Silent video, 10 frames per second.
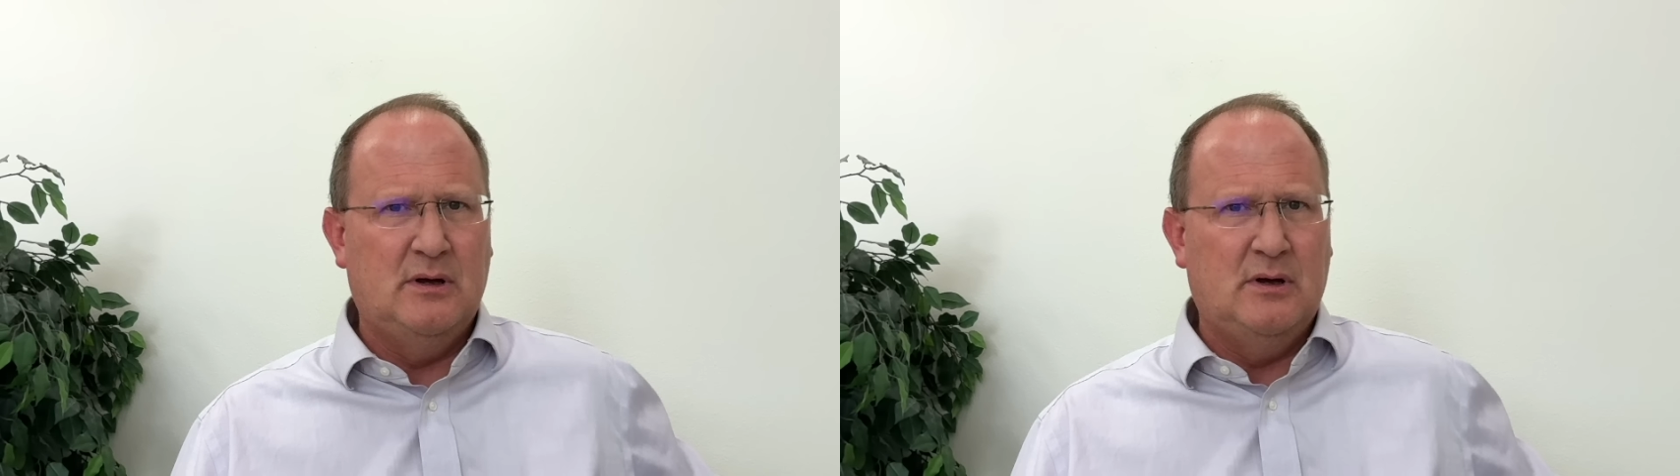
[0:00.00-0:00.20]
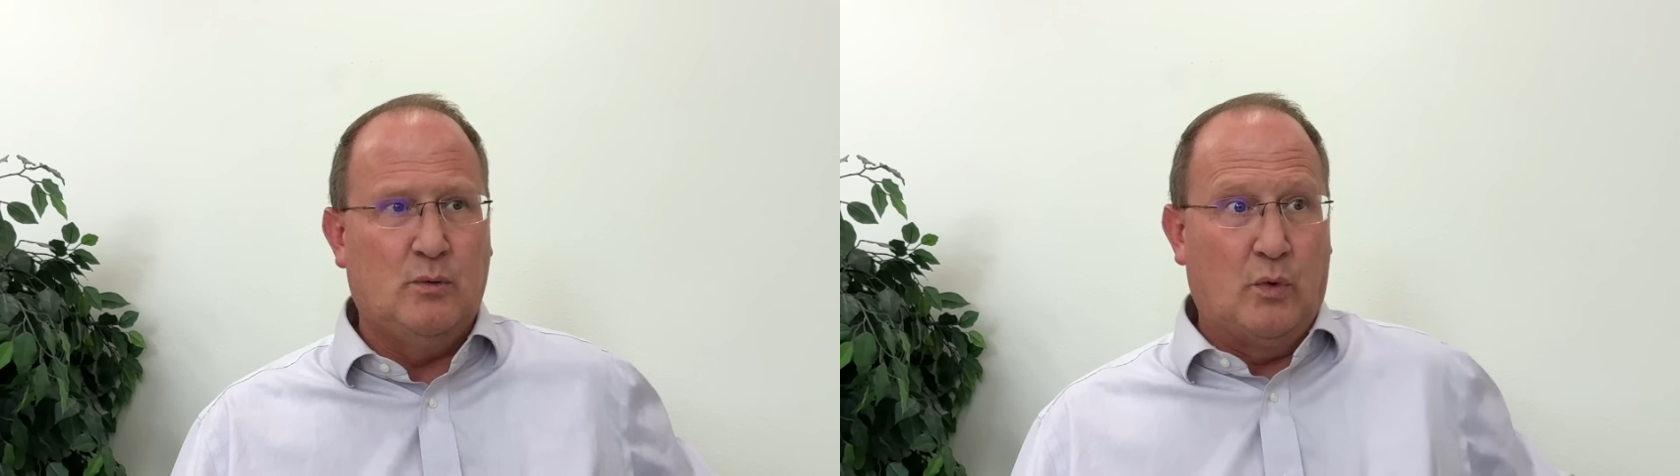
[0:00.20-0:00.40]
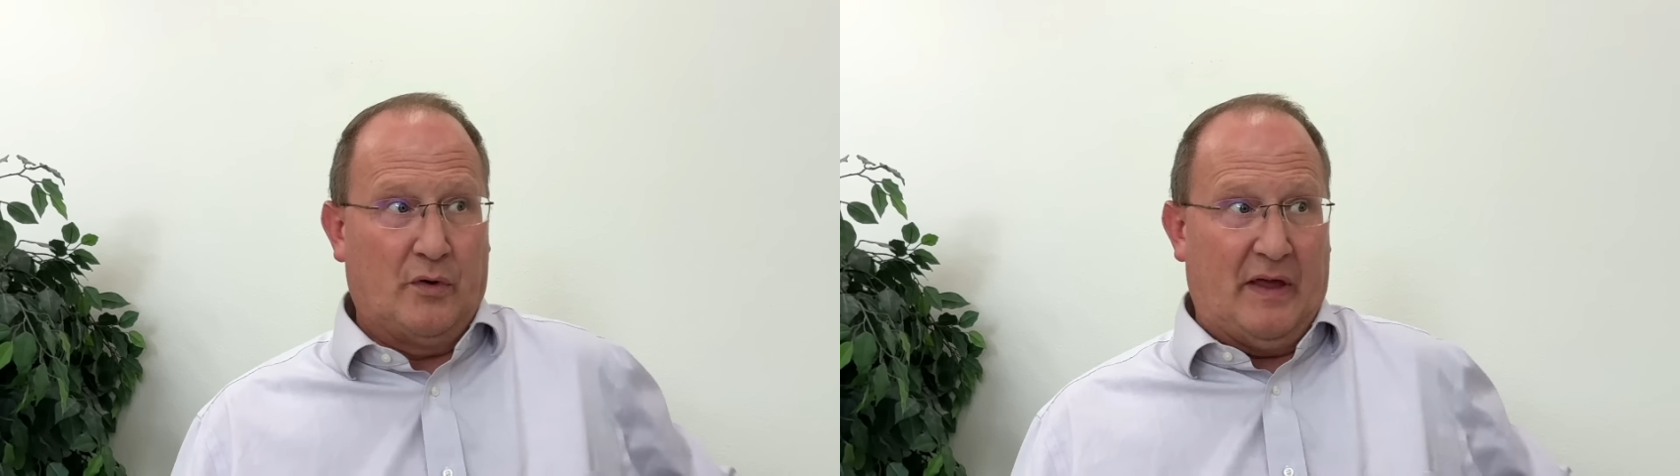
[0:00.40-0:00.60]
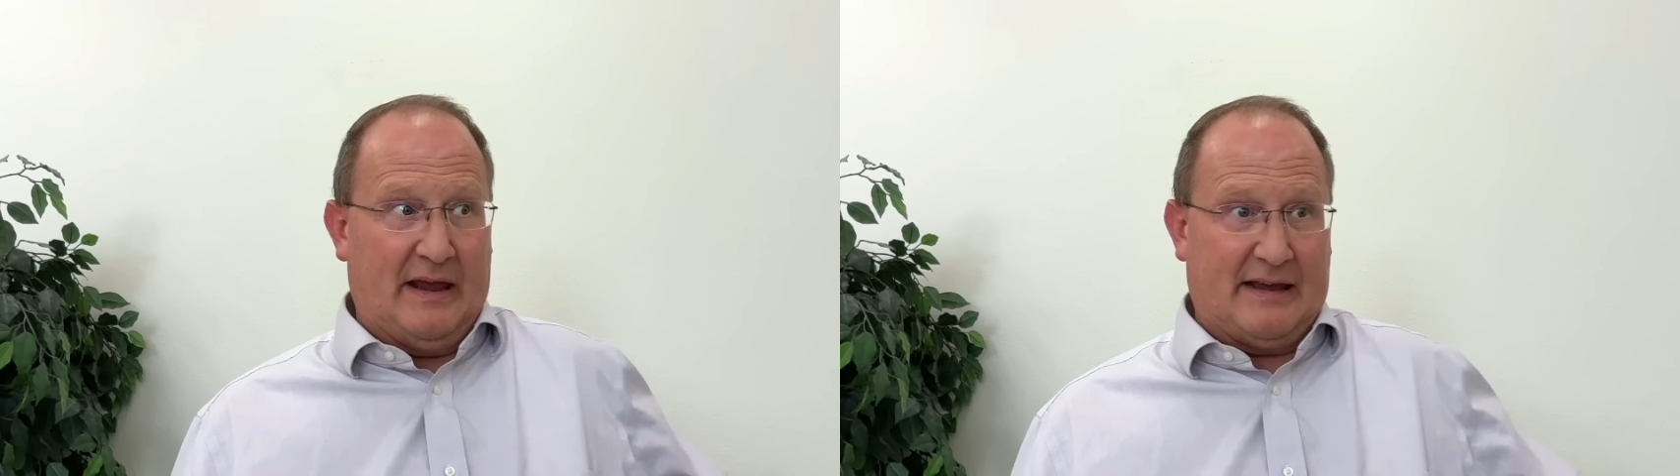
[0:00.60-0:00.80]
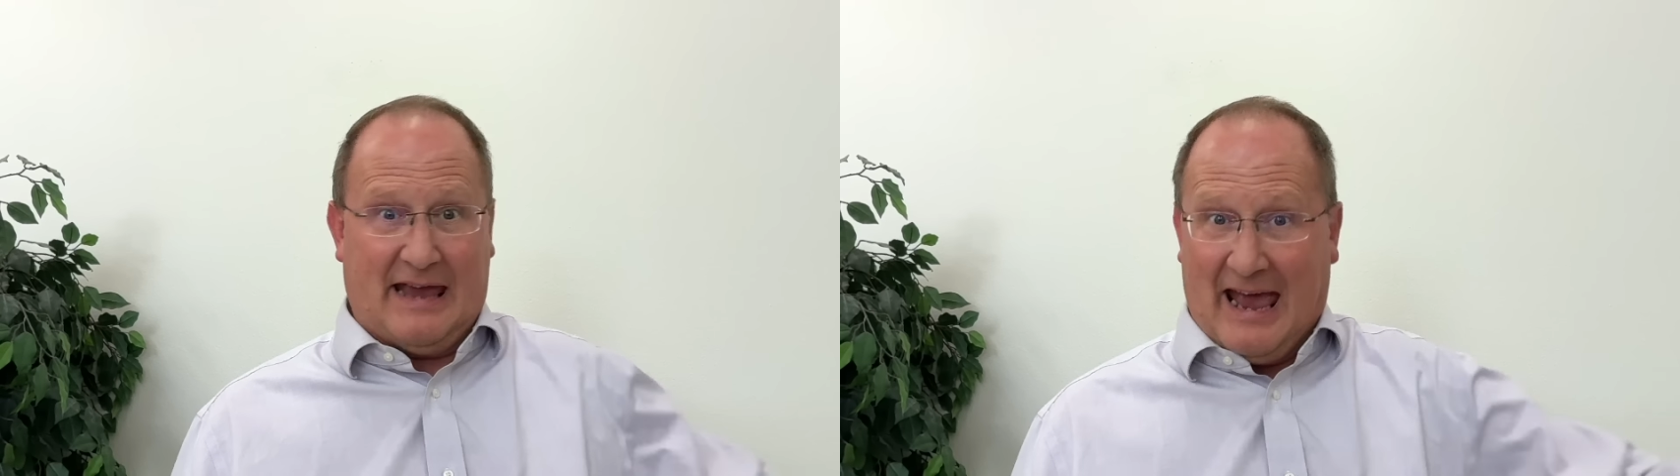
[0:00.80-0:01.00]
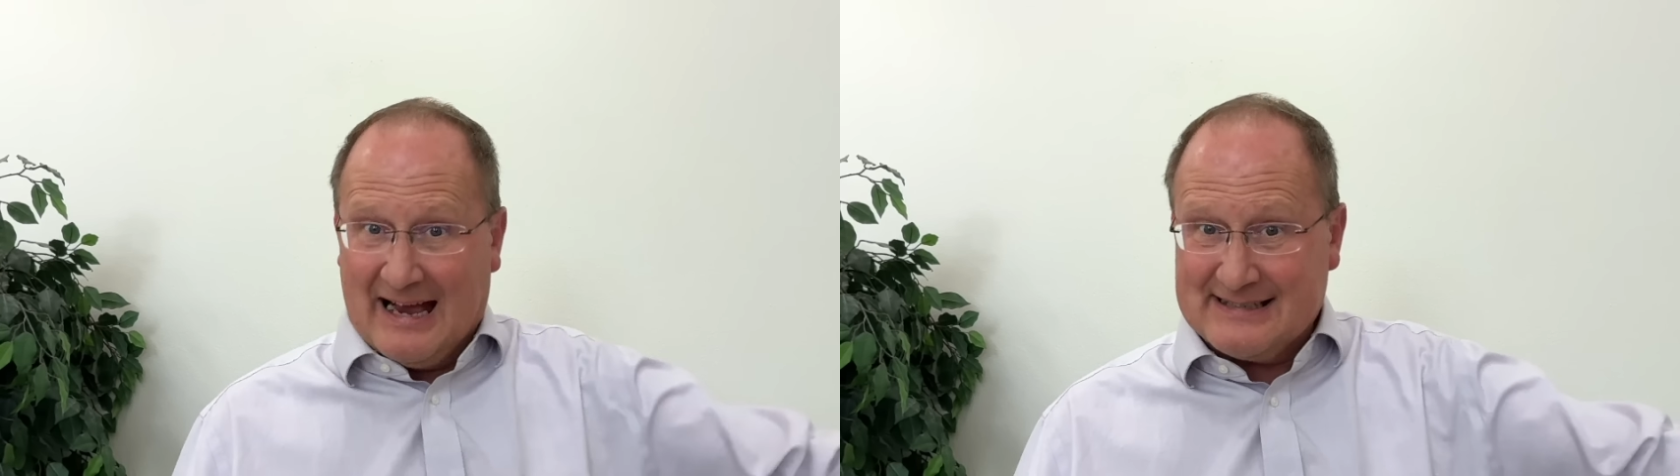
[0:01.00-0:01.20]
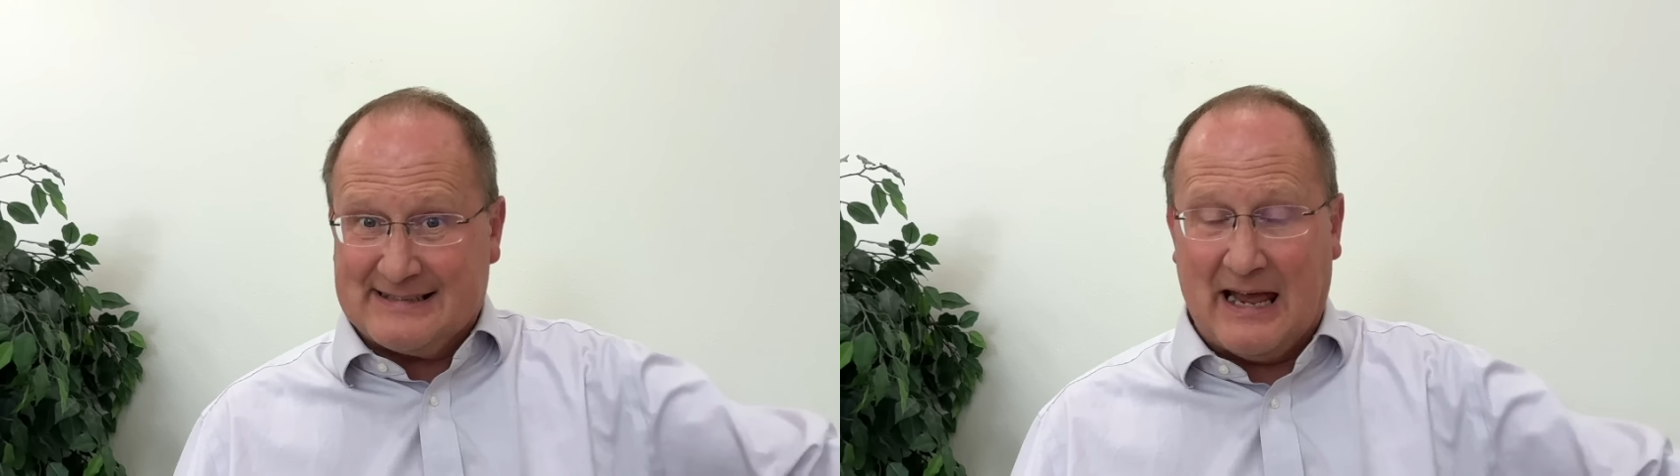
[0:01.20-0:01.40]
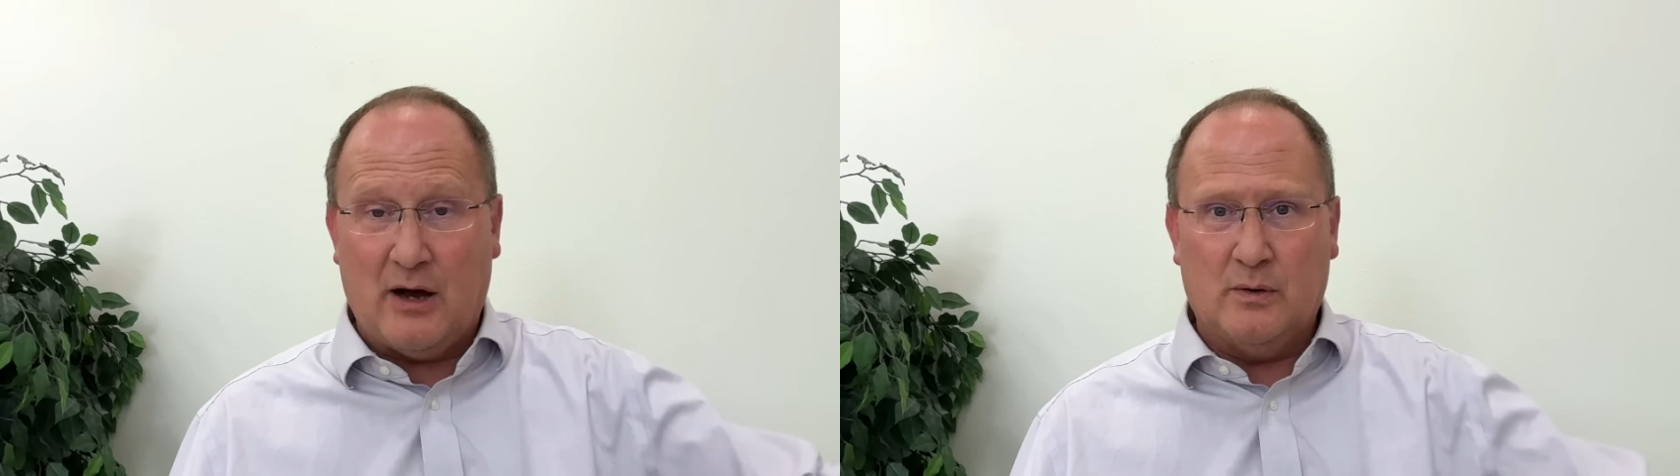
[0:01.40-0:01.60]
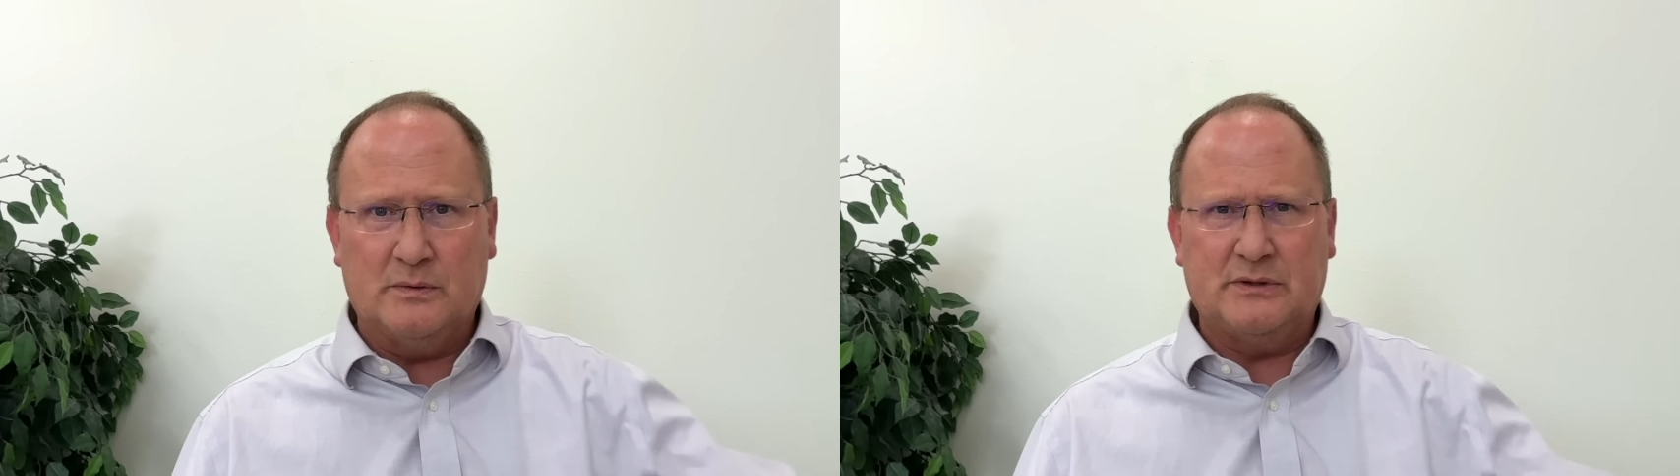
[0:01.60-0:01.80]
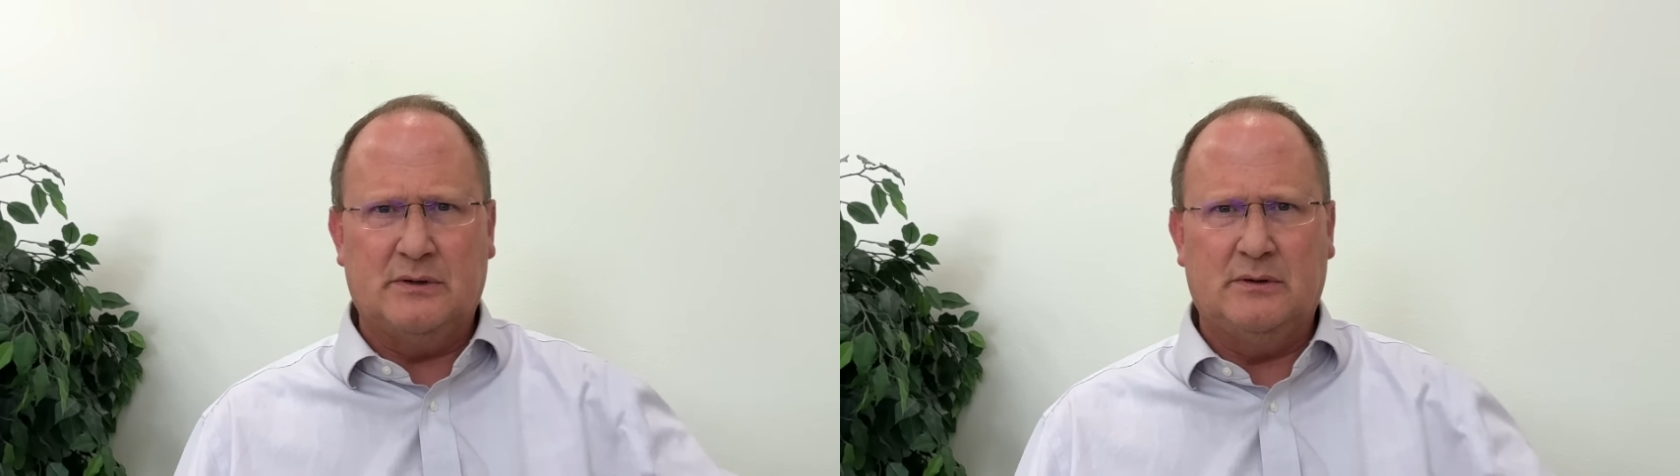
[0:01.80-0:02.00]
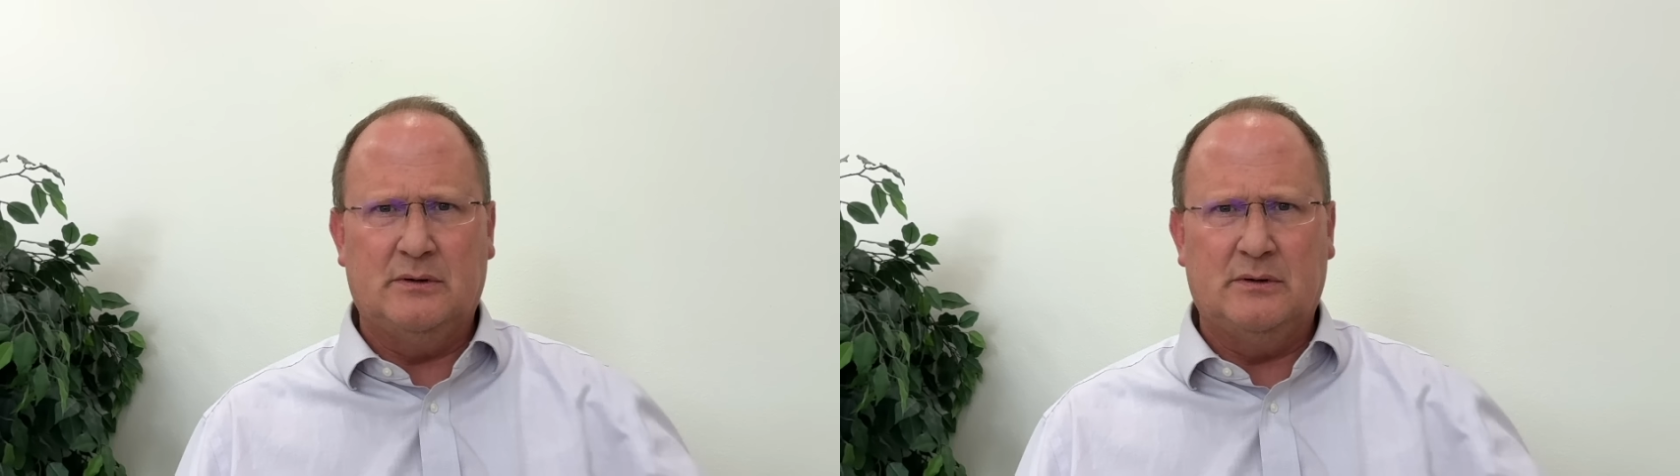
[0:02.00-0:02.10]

Were they cast out?